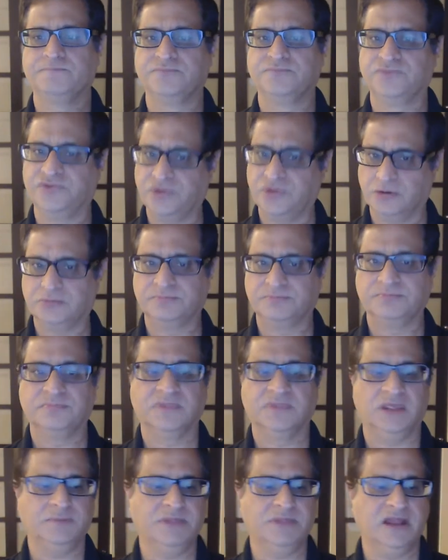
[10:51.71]
So
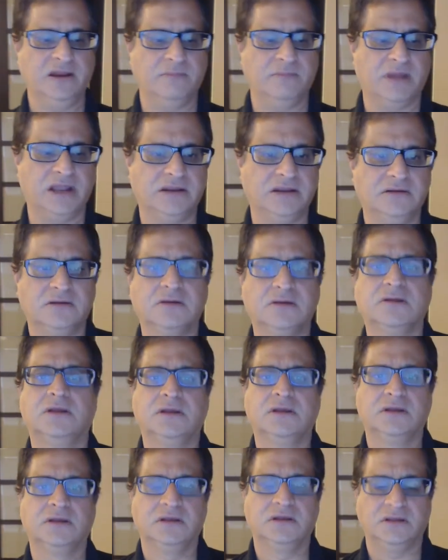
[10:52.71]
keep that in mind,
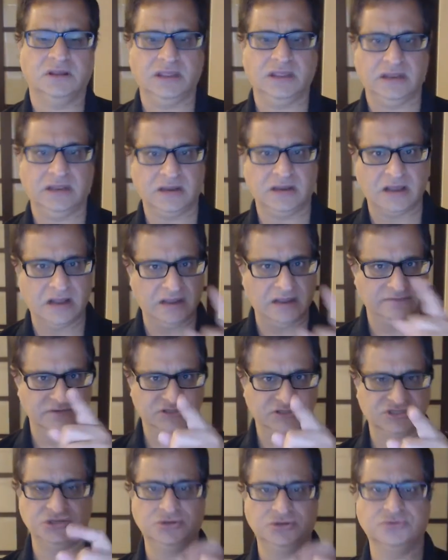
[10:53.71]
and I will
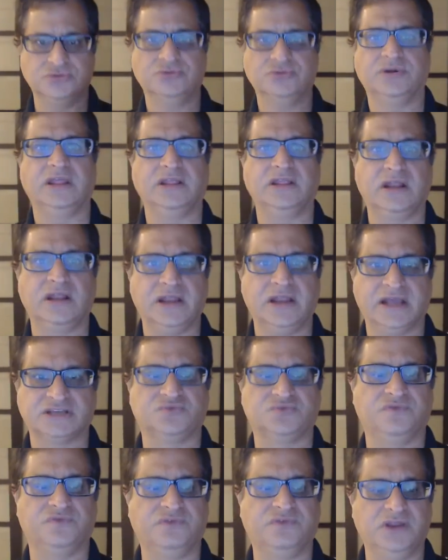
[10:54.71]
see you in the next
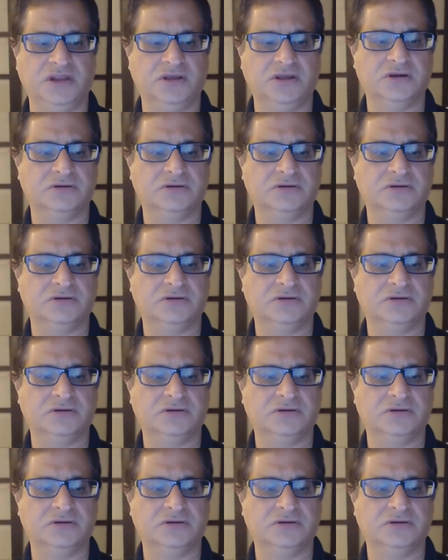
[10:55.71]
video.